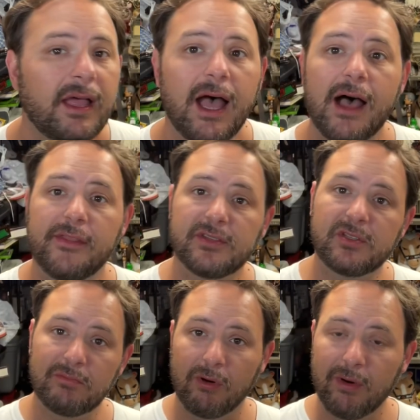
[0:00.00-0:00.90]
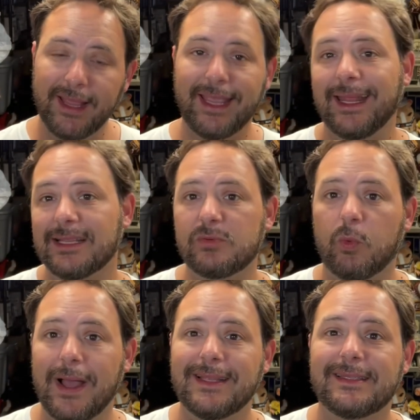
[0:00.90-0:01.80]
Uh, this morning, it is
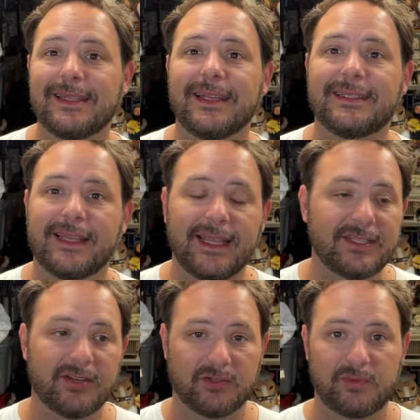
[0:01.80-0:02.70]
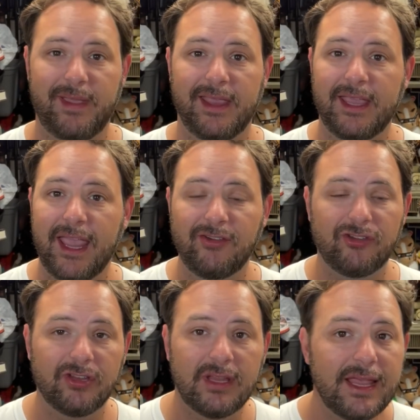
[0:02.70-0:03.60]
Wednesday. Today starts
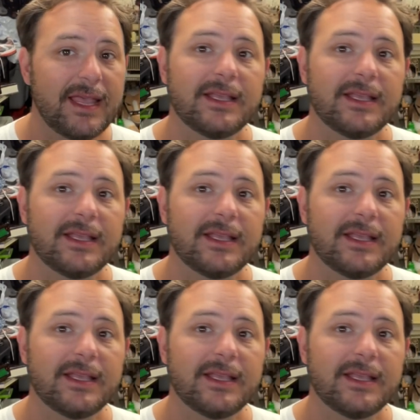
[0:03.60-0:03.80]
Mancation.